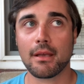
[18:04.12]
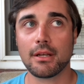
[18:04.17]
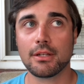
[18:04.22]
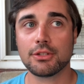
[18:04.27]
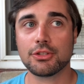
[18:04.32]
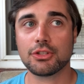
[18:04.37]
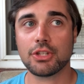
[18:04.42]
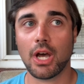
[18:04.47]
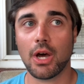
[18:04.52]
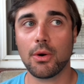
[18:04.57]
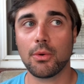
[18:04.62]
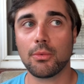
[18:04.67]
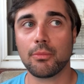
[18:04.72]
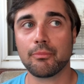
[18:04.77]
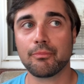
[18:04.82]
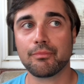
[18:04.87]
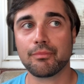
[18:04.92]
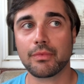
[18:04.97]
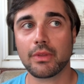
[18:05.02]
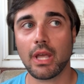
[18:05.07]
So
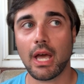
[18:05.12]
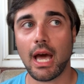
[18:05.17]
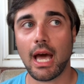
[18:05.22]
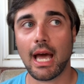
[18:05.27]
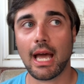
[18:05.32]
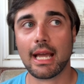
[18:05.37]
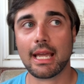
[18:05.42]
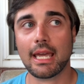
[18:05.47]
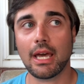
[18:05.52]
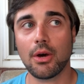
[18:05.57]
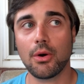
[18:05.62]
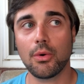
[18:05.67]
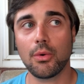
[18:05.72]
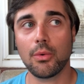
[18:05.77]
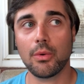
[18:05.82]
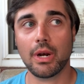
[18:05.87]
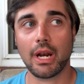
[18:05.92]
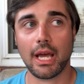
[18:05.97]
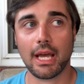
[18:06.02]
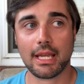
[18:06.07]
I
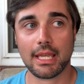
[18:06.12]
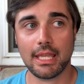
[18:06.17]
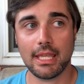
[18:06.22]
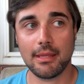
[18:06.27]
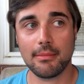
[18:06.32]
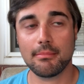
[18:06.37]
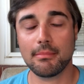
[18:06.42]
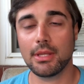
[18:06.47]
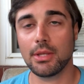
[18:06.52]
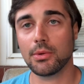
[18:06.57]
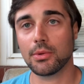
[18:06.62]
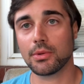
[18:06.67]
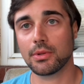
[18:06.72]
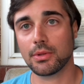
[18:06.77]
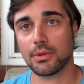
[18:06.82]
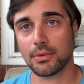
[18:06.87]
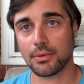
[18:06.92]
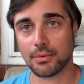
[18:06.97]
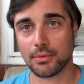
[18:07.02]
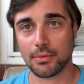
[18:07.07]
go and I keep
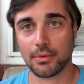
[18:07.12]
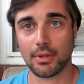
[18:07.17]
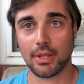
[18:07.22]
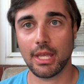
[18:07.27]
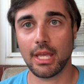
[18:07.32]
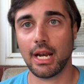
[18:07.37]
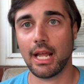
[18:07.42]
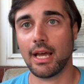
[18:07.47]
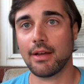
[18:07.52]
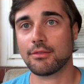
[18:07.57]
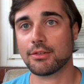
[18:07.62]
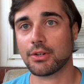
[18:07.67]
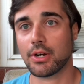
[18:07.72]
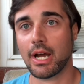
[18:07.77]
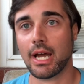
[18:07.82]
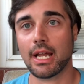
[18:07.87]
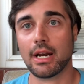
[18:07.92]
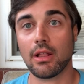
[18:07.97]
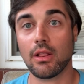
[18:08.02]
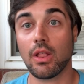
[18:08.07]
building, and I've
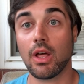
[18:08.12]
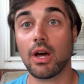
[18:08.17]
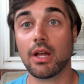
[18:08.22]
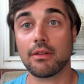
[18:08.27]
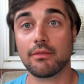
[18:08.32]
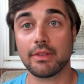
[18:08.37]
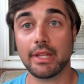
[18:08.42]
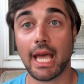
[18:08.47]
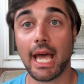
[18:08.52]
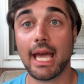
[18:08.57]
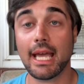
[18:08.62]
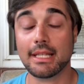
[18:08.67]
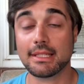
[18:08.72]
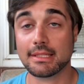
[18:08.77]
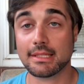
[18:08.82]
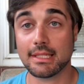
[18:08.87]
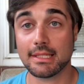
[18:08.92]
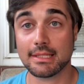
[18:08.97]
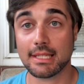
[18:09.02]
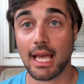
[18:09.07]
tried a lot of Dad's
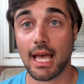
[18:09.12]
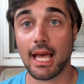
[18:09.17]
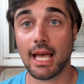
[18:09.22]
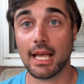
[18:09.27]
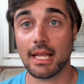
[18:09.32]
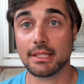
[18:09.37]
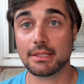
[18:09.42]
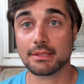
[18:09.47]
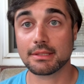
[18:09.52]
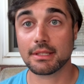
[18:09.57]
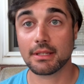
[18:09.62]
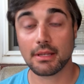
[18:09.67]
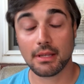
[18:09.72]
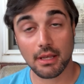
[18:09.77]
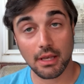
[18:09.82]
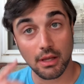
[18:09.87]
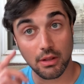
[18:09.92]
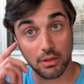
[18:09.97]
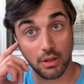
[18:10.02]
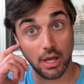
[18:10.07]
designs,
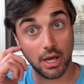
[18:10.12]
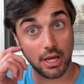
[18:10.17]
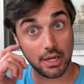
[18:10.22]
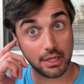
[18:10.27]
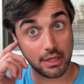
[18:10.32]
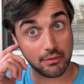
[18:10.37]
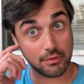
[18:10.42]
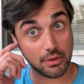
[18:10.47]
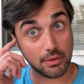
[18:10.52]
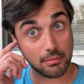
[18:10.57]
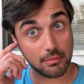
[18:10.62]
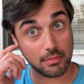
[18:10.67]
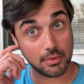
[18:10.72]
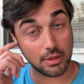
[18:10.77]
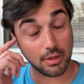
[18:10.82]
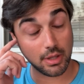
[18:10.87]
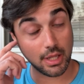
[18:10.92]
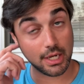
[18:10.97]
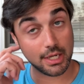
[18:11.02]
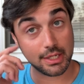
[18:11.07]
a lot of
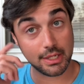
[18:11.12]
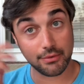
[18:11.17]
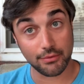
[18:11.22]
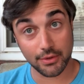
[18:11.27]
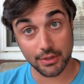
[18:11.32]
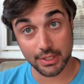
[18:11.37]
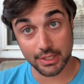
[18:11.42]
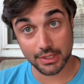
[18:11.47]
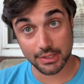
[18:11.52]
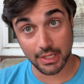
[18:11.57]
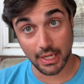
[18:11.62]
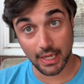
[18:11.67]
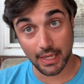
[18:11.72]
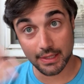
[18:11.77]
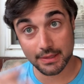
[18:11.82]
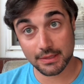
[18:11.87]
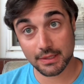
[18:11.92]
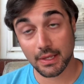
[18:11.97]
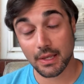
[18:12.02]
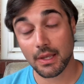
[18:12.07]
different
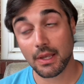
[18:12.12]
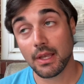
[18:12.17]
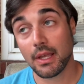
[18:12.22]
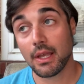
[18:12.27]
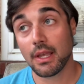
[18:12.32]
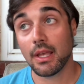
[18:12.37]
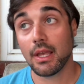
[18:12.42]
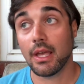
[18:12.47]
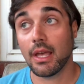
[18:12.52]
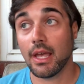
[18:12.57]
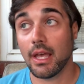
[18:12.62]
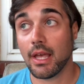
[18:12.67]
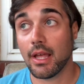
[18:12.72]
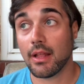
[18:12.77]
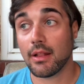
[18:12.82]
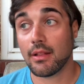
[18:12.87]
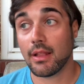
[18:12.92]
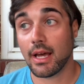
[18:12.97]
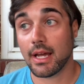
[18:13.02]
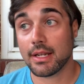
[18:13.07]
designs. A
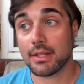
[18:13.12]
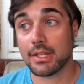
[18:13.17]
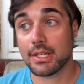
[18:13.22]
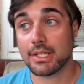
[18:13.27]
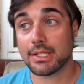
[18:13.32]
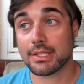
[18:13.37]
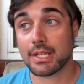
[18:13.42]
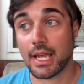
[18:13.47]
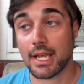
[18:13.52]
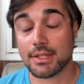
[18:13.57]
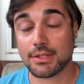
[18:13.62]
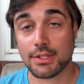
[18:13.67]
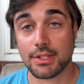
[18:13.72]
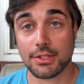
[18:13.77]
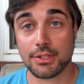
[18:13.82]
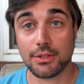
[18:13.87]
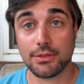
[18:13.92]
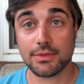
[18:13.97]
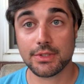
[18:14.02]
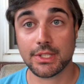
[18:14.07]
lot of the designs
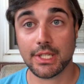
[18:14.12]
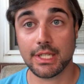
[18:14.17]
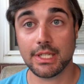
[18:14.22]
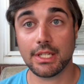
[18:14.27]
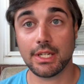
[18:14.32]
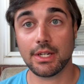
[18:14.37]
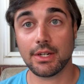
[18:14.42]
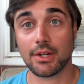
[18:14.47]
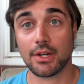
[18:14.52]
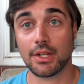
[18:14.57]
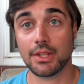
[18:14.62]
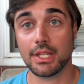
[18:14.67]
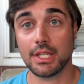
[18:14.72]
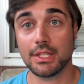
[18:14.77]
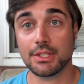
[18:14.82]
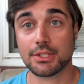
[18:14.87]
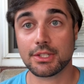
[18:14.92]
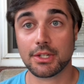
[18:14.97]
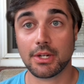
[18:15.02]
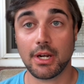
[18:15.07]
that you've seen here on the
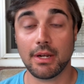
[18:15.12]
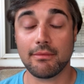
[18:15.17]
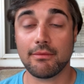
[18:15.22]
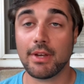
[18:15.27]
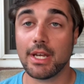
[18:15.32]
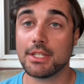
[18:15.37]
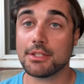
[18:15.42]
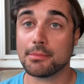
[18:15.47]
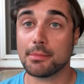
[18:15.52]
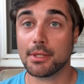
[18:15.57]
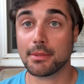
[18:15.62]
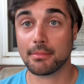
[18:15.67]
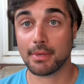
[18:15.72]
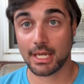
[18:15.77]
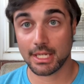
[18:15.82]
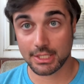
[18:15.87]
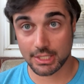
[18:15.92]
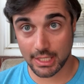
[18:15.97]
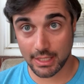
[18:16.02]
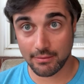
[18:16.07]
Instagram, Facebook
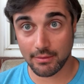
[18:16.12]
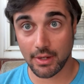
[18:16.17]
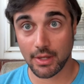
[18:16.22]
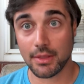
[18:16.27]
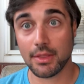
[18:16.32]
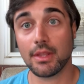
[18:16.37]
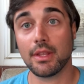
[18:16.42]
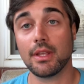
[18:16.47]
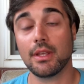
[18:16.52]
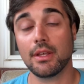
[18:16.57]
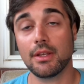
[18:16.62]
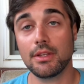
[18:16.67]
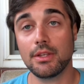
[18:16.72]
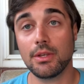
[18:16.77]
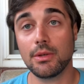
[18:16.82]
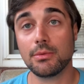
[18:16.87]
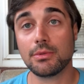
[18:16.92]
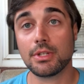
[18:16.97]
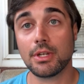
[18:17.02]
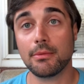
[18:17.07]
page, and even on the
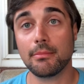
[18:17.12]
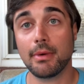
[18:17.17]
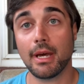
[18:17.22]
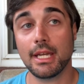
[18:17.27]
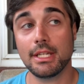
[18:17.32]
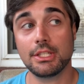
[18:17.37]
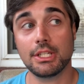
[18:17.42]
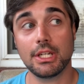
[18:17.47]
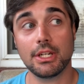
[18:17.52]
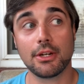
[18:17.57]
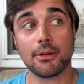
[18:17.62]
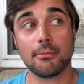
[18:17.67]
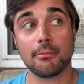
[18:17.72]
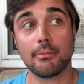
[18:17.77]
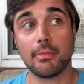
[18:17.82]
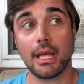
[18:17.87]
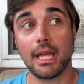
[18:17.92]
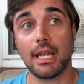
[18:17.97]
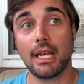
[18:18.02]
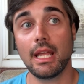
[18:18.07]
YouTube page here,
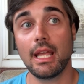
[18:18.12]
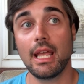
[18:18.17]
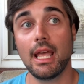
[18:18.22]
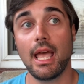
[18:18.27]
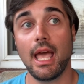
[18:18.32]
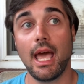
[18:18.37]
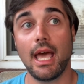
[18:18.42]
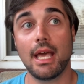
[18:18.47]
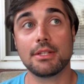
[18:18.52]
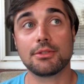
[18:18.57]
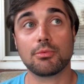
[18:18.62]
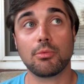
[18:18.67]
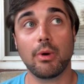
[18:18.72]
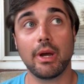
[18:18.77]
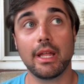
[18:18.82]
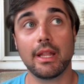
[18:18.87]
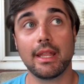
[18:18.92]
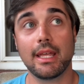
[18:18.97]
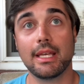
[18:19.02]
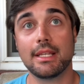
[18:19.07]
but as
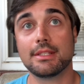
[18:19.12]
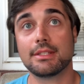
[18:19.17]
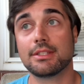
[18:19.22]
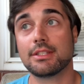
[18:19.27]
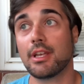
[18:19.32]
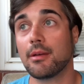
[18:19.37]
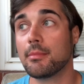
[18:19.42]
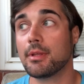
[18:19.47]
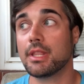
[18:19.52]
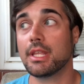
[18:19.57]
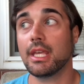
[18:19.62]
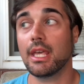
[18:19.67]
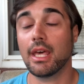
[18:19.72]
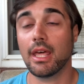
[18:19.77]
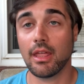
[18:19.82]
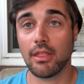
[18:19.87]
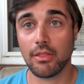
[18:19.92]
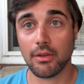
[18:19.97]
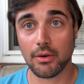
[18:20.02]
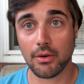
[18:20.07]
well as some of the
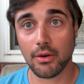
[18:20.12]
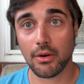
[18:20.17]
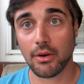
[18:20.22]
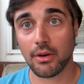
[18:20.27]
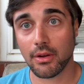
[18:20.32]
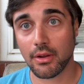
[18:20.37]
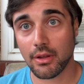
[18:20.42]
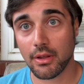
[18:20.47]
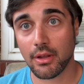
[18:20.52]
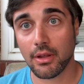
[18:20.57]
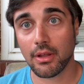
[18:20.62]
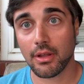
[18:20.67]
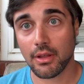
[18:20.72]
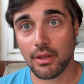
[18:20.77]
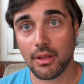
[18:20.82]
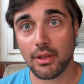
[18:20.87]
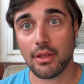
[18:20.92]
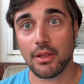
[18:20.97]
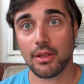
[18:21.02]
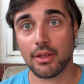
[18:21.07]
other,
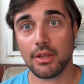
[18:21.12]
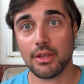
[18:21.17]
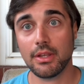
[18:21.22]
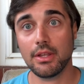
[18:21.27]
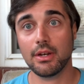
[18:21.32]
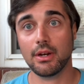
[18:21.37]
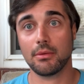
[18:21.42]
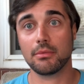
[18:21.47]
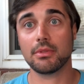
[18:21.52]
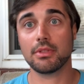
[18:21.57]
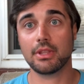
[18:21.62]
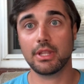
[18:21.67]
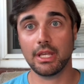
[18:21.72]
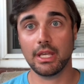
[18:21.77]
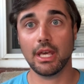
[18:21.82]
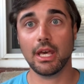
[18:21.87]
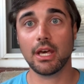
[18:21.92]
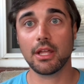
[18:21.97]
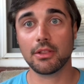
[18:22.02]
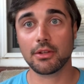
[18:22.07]
you know,
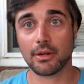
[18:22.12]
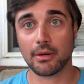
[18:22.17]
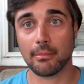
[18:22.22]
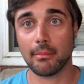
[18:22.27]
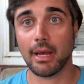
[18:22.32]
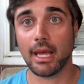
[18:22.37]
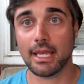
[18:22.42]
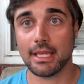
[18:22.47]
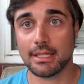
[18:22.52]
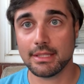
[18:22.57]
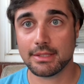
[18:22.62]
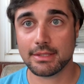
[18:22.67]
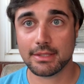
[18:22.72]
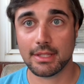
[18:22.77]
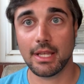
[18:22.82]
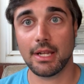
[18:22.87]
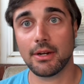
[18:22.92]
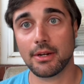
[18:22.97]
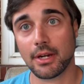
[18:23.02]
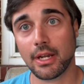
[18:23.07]
the other baits
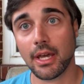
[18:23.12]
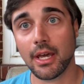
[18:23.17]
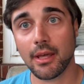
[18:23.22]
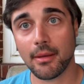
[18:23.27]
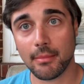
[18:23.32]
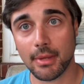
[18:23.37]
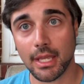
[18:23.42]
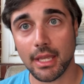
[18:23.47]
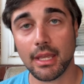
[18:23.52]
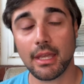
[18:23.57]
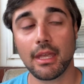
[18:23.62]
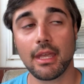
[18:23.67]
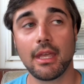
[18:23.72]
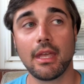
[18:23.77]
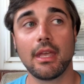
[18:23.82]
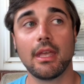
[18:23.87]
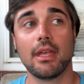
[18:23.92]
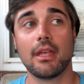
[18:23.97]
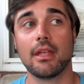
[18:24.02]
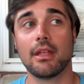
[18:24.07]
that are coming.
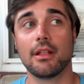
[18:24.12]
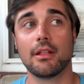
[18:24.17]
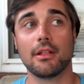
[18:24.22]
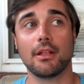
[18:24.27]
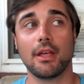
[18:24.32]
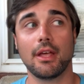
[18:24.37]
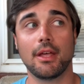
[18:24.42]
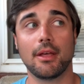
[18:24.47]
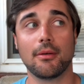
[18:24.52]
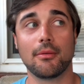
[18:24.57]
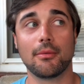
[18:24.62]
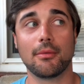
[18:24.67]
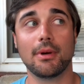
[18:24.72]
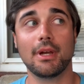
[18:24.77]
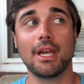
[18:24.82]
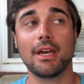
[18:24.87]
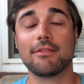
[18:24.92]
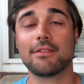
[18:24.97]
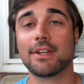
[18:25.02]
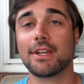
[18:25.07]
We
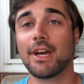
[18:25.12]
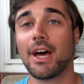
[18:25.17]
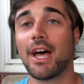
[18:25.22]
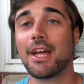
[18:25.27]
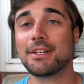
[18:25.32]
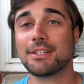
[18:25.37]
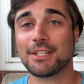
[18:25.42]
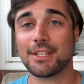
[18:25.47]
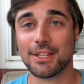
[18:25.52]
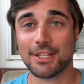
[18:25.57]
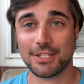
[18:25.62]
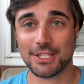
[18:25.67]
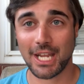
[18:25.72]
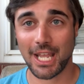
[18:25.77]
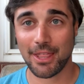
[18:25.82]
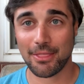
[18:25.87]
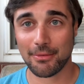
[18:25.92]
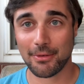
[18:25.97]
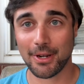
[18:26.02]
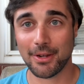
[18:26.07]
haven't gotten to the
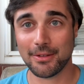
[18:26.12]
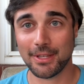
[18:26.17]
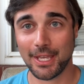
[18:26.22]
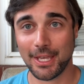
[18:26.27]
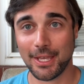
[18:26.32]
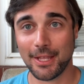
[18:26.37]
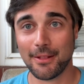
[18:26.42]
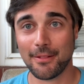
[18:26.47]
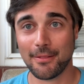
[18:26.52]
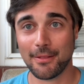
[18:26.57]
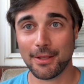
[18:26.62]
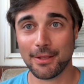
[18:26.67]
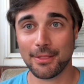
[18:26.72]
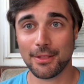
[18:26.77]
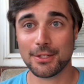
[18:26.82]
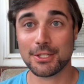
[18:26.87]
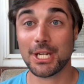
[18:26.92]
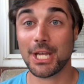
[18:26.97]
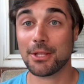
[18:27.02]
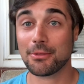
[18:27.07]
Jethro yet, and
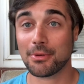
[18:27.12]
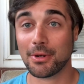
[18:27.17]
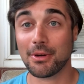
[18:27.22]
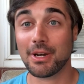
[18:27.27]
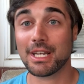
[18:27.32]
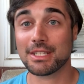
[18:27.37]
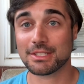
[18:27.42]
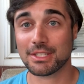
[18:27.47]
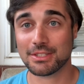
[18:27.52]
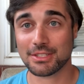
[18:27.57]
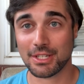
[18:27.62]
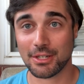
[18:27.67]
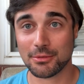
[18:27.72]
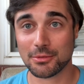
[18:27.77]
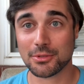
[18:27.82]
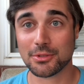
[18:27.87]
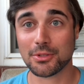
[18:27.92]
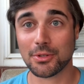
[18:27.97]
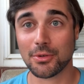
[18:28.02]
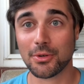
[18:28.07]
the Jethro has its own
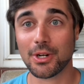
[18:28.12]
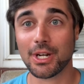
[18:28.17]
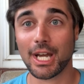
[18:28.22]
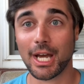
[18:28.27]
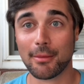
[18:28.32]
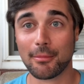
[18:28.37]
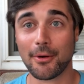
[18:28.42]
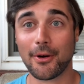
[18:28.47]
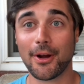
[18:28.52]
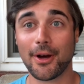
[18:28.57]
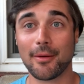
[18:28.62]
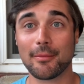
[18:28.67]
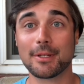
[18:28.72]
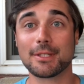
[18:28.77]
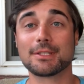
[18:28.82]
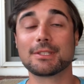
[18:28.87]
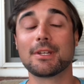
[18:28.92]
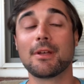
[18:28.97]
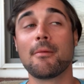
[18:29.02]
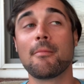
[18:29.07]
story, I
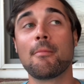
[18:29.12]
promise.